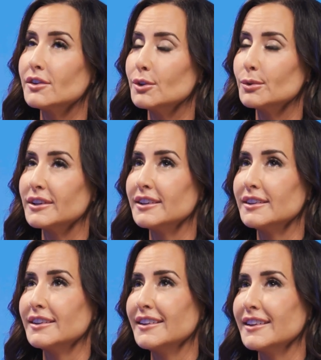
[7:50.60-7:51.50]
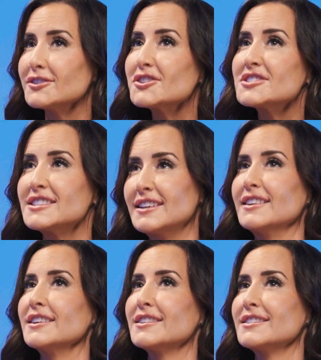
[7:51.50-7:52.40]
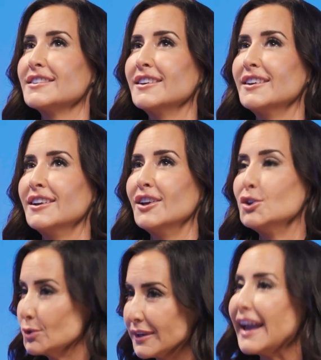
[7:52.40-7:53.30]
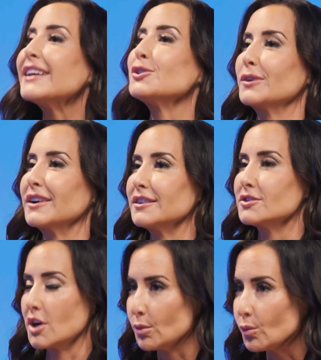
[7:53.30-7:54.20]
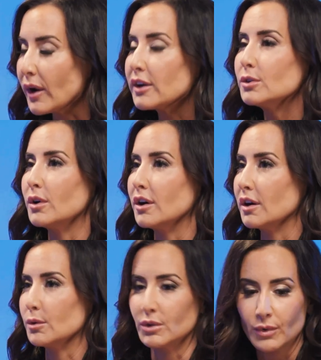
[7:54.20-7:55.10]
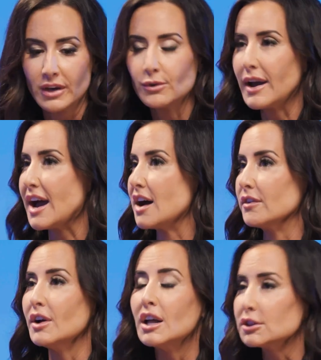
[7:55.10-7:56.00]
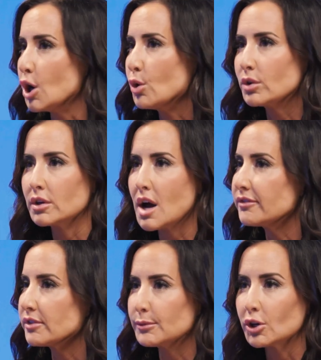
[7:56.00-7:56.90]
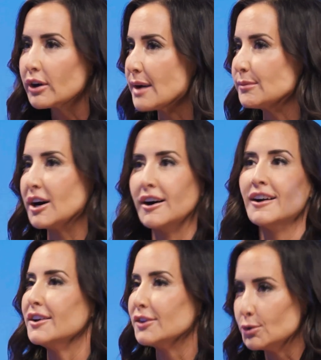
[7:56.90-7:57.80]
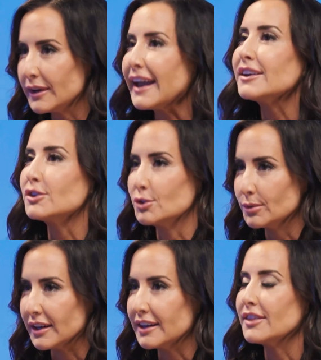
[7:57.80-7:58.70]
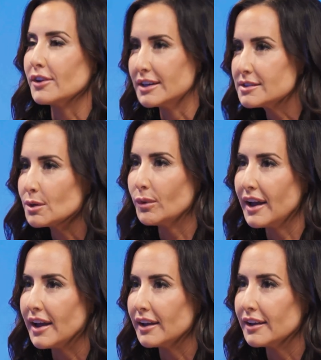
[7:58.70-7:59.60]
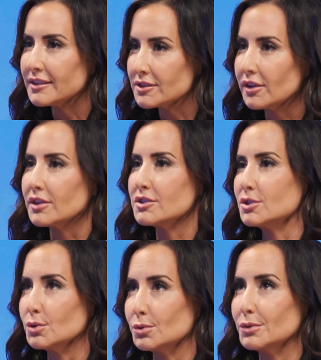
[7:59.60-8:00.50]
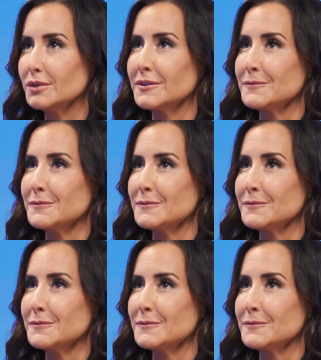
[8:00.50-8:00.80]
do it, that's listening to this, you can do it. Start where you are with what you have, loan or not from your grandma, you can do it. And there is a way, as long as you